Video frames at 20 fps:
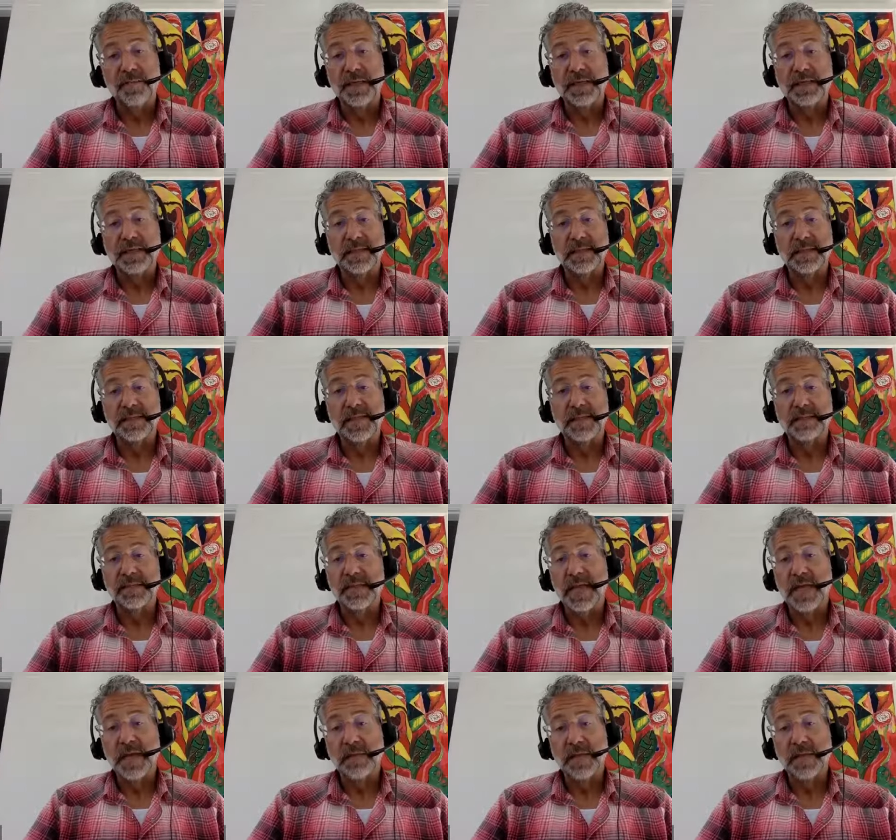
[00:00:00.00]
but at the same
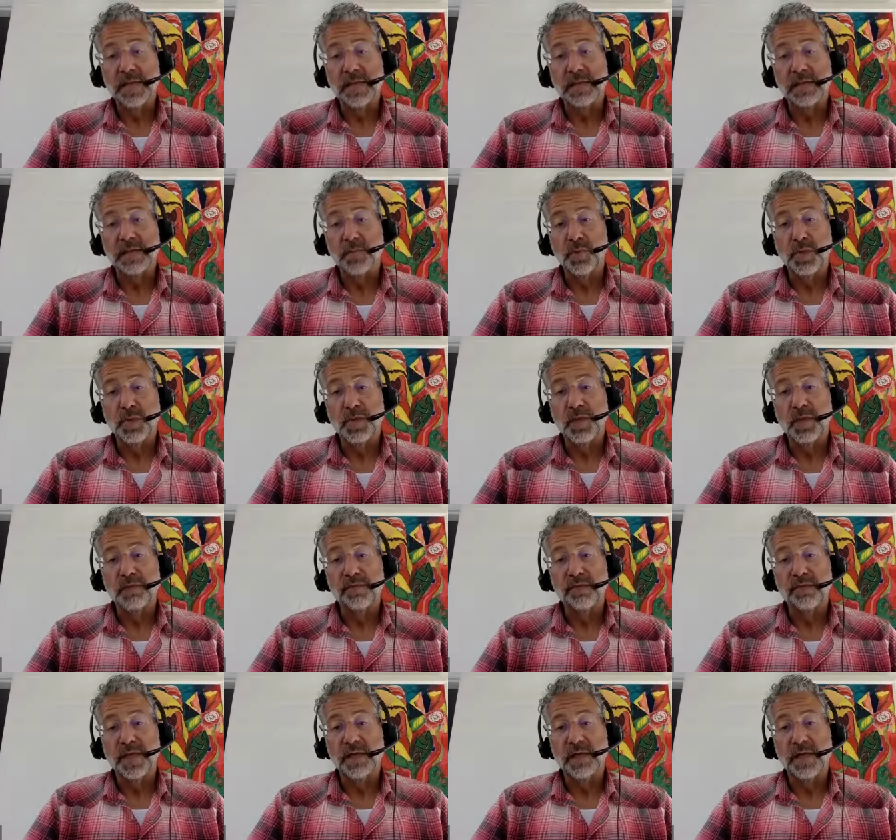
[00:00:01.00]
time i think the more you can
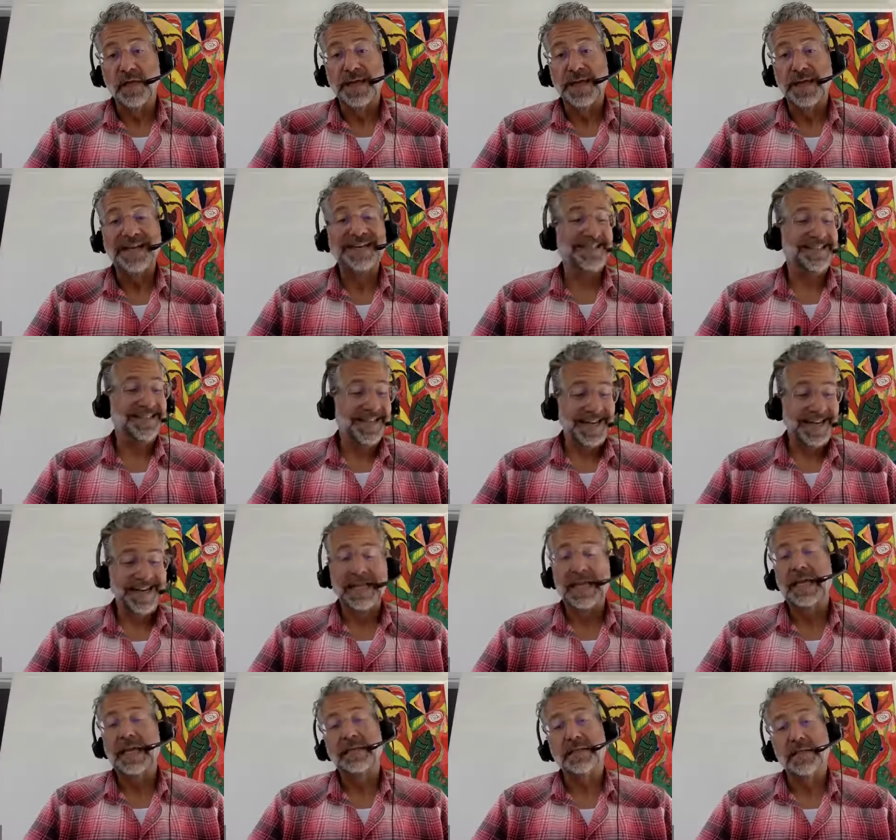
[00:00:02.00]
figure out how to
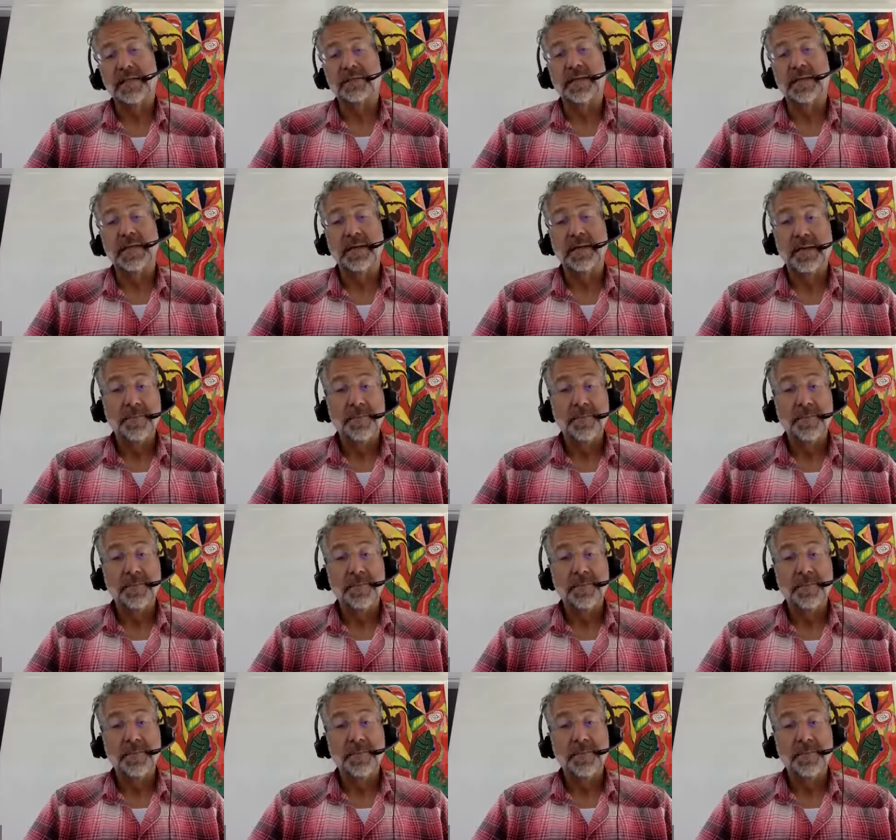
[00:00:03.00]
dedicate to it